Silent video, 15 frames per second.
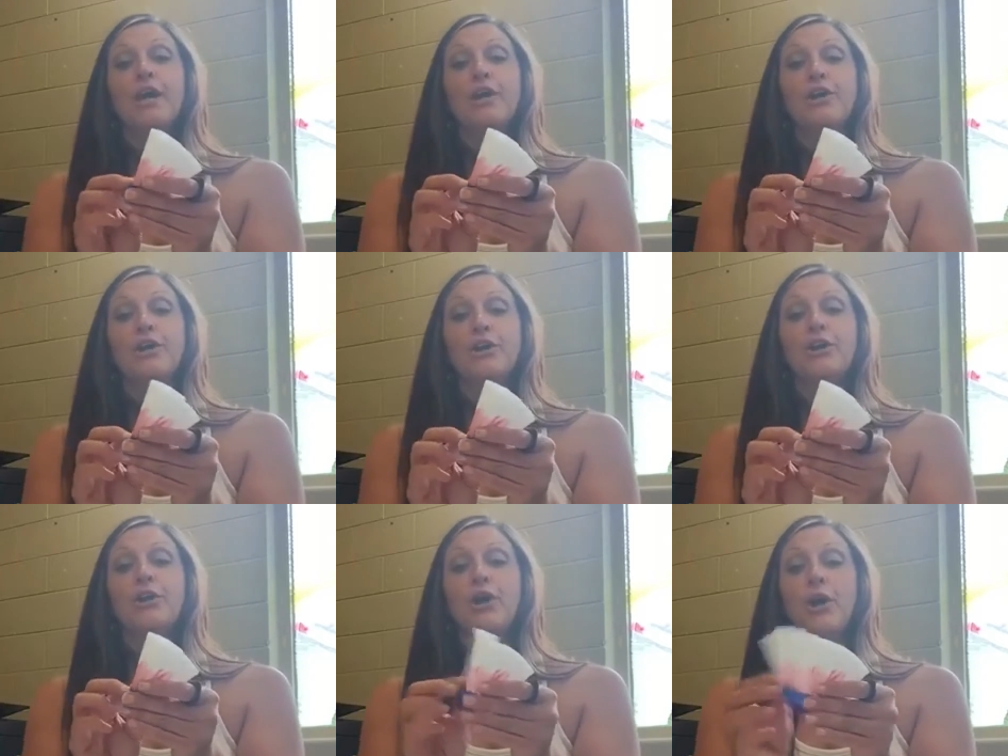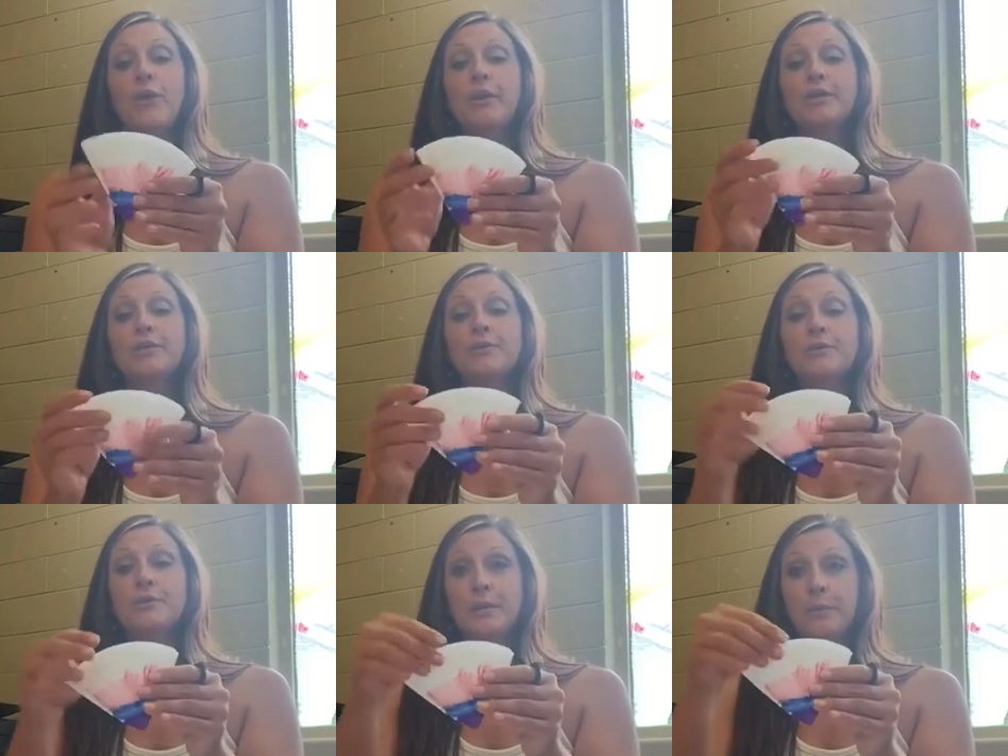you're going
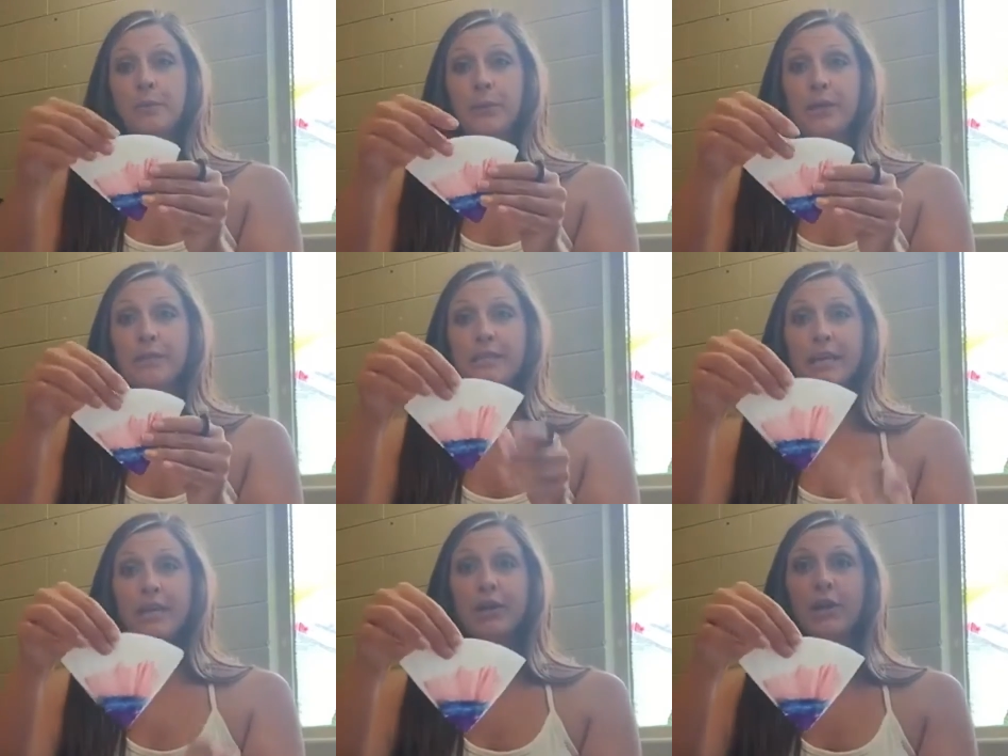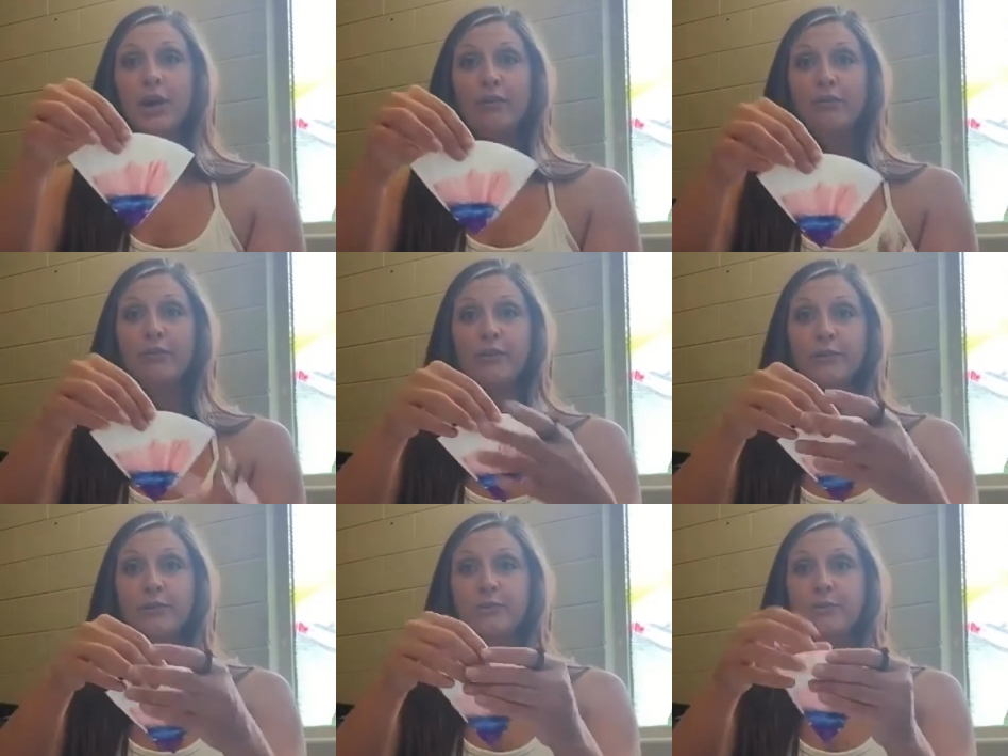to simply take your coffee
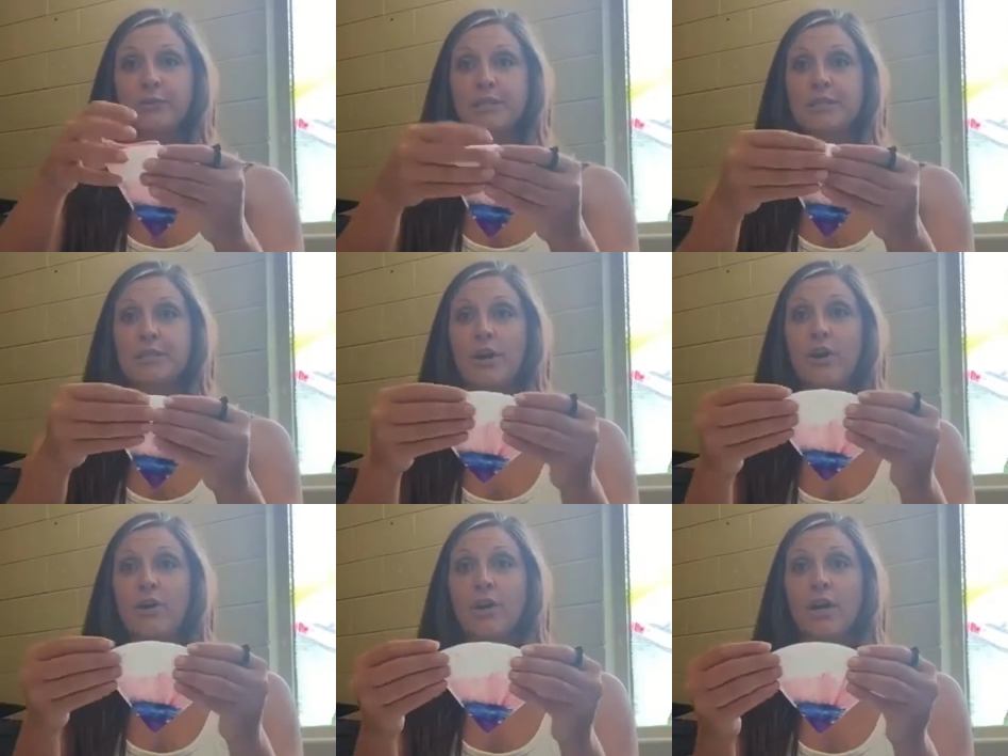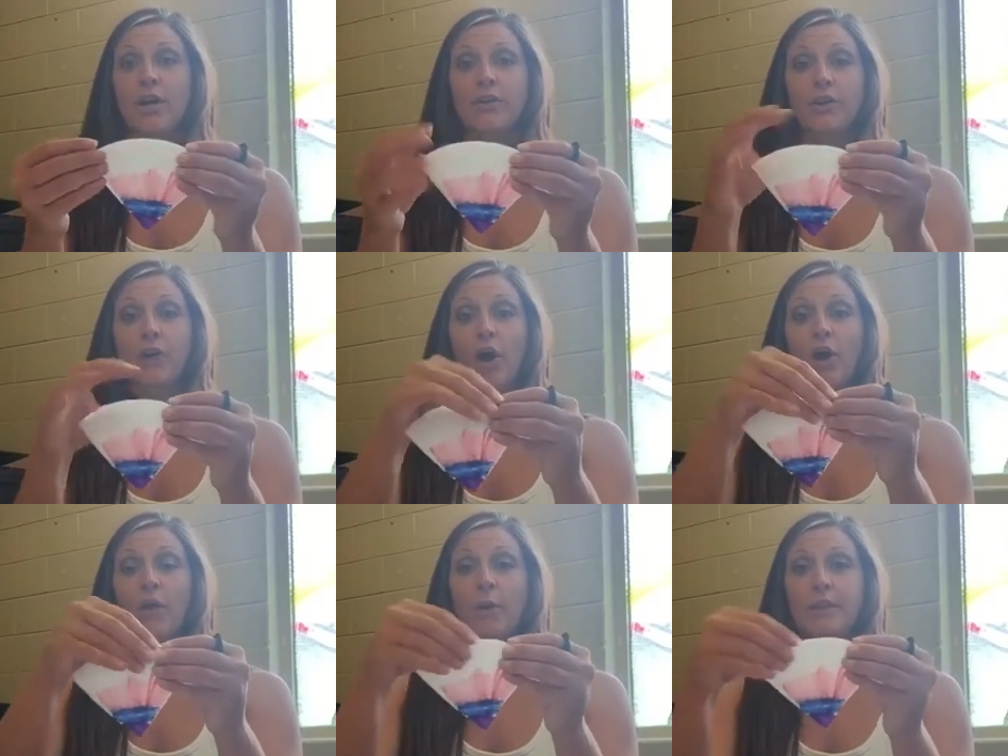filter once it's all colored
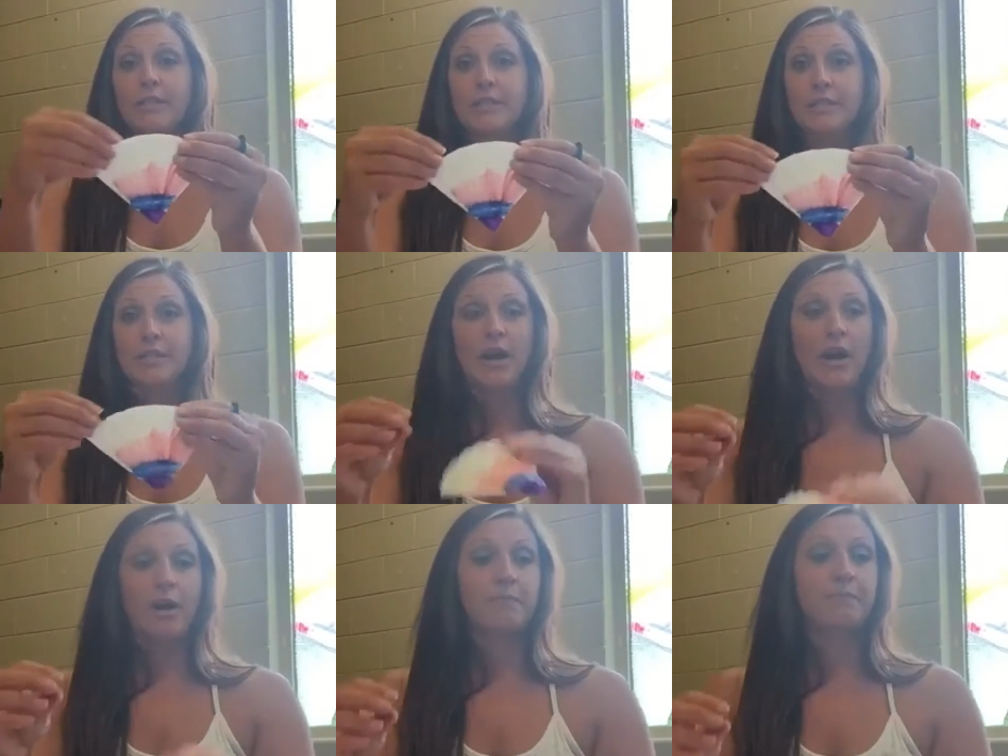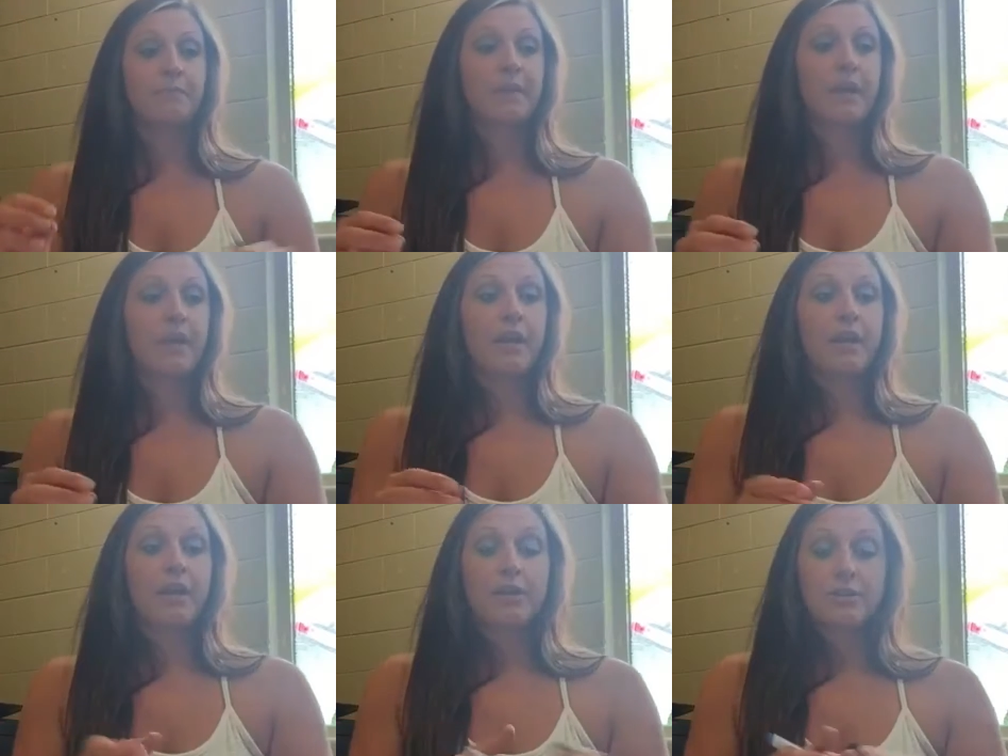all the way to the top.
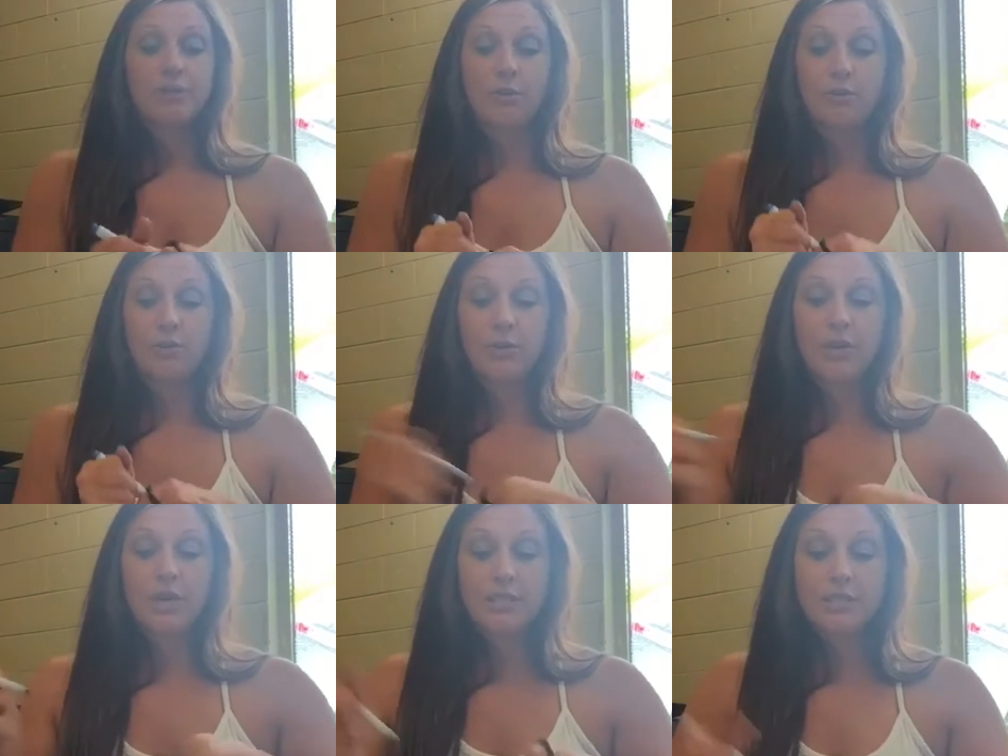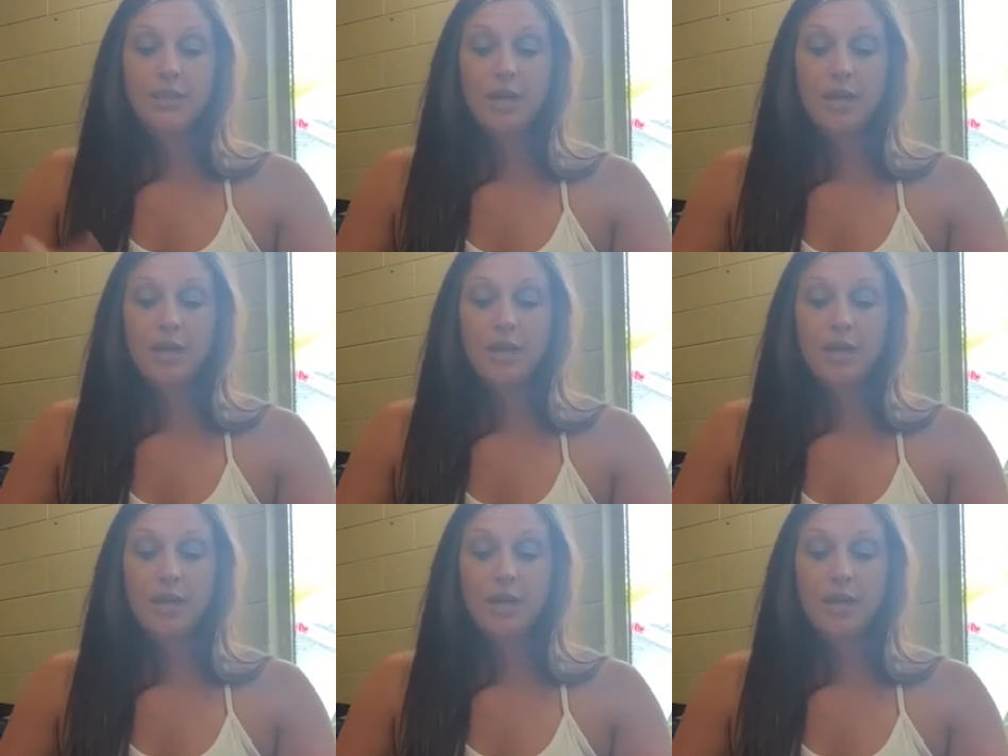So do not stop